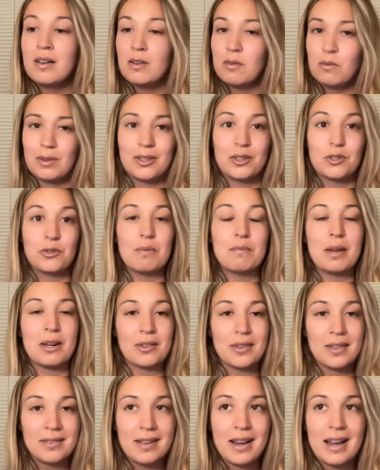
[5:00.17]
Well, they're doing better
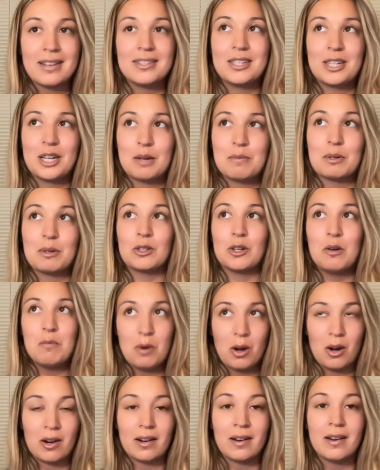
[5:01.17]
than last year, but low
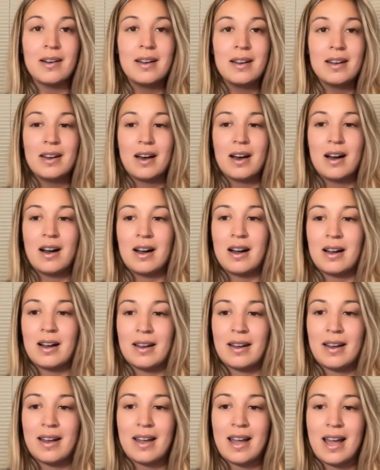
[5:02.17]
bar.
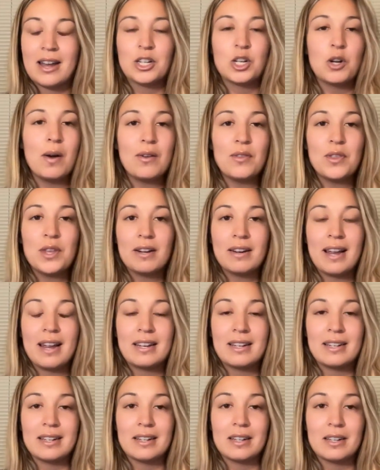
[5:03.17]
and go out there
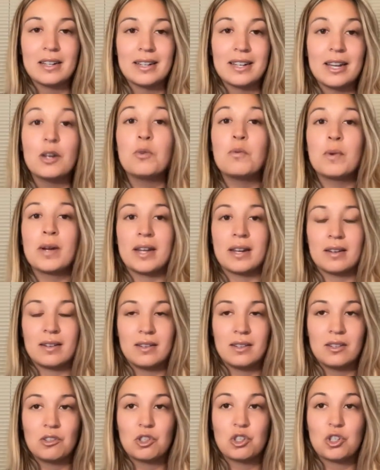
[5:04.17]
and get a win.
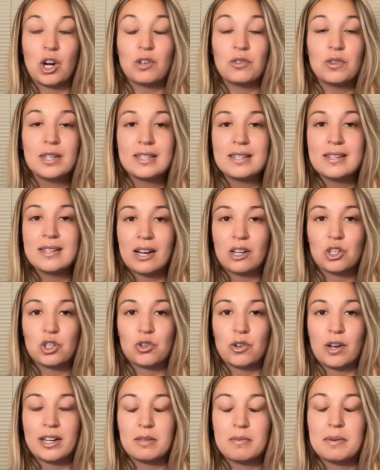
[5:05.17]
Start this next
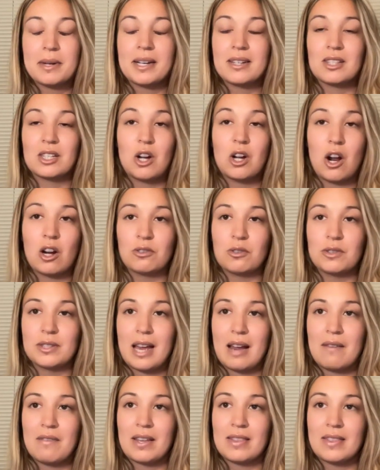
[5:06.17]
stretch because the Cardinals
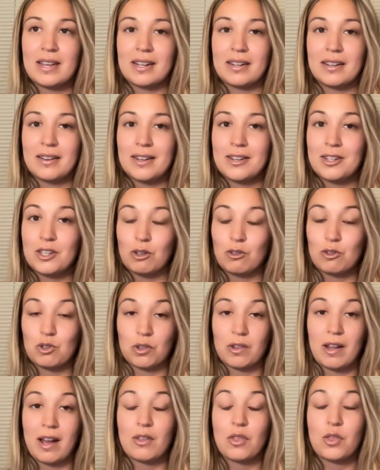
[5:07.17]
have, I think, until
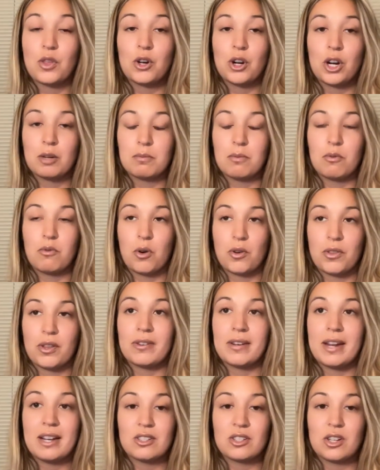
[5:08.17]
July 3rd before their
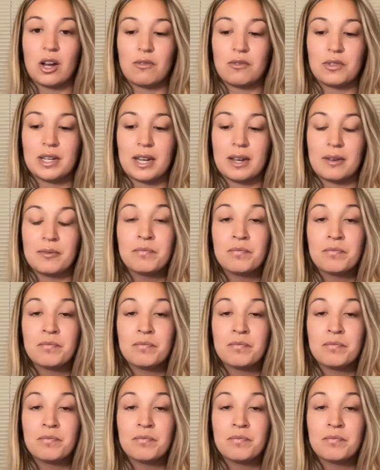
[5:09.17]
next off day.